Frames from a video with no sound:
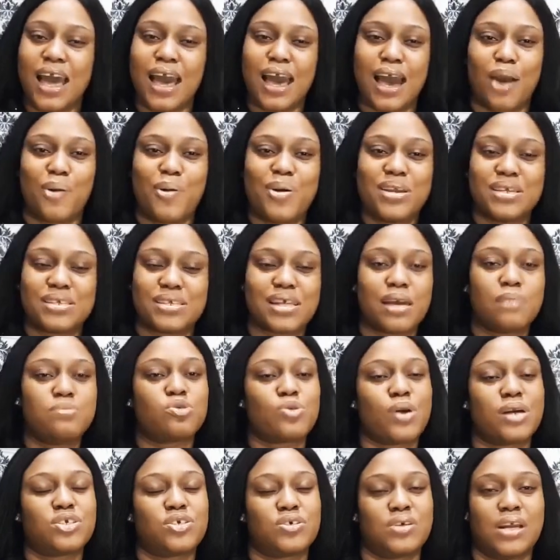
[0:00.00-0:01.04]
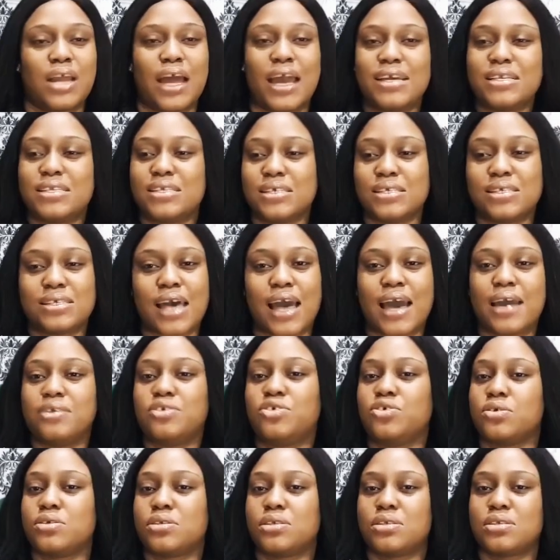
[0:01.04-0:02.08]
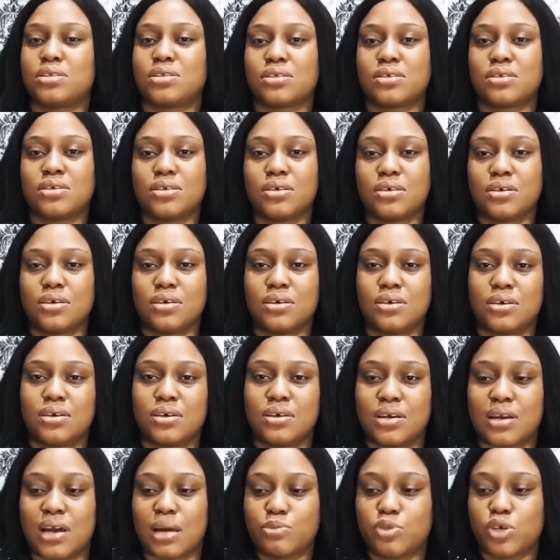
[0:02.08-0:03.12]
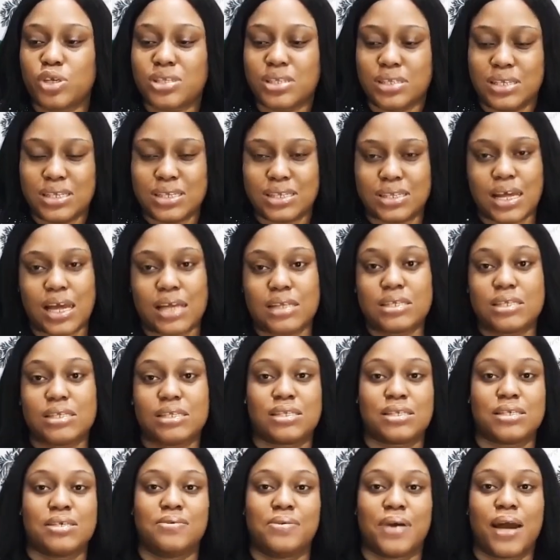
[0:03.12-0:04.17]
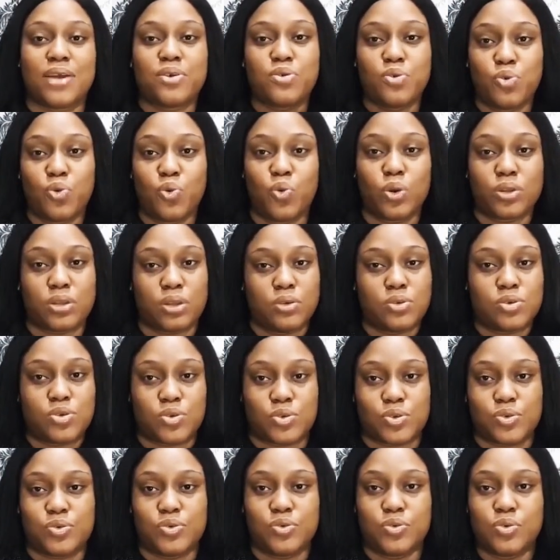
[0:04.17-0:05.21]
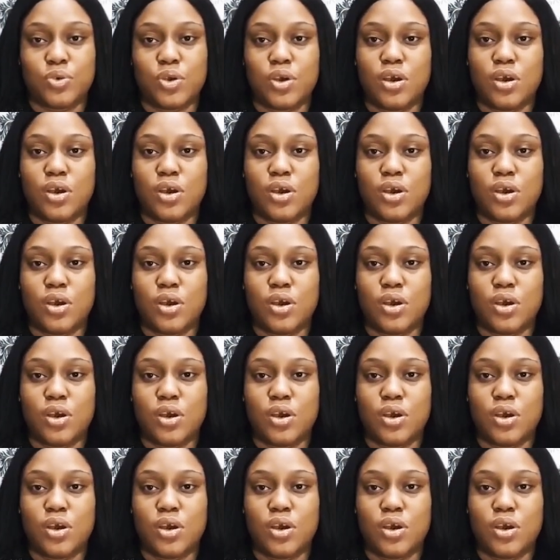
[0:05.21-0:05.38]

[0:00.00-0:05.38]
and when it's time to actualize it, I just I'm just in a standstill. I don't know what else to do.